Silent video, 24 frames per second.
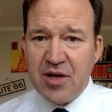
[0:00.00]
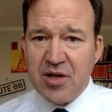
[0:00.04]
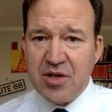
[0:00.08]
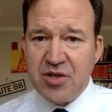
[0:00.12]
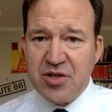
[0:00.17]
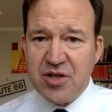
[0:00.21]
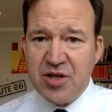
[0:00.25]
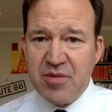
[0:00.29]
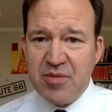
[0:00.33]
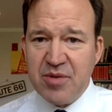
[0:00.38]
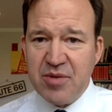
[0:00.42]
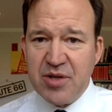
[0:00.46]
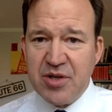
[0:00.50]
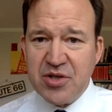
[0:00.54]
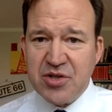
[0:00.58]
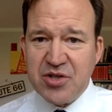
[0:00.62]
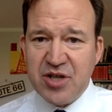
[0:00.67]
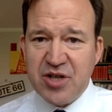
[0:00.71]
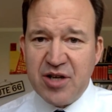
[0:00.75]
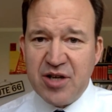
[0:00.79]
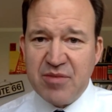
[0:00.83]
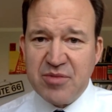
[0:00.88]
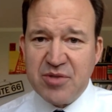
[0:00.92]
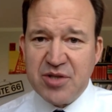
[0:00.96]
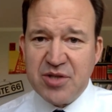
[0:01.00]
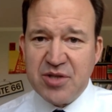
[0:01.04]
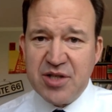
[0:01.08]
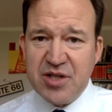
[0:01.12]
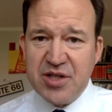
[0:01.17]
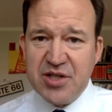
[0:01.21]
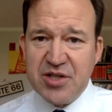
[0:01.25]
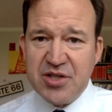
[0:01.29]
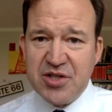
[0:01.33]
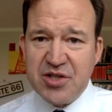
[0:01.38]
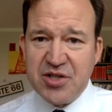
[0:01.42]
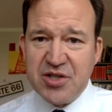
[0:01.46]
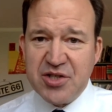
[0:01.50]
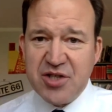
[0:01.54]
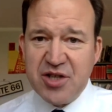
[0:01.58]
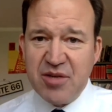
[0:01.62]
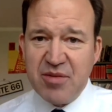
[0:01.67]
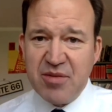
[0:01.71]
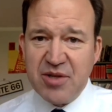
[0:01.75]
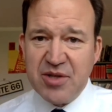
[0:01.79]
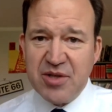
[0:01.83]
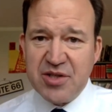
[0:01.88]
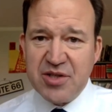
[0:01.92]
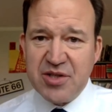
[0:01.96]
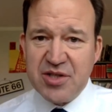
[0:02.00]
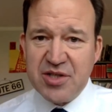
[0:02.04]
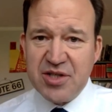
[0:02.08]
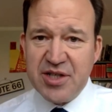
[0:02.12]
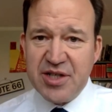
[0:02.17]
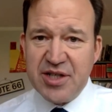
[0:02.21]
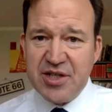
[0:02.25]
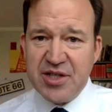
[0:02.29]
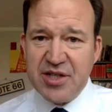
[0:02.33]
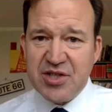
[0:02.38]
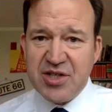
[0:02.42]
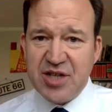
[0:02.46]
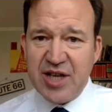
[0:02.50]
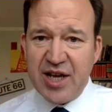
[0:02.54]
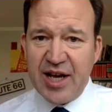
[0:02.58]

turbulent times, at least as turbulent as these.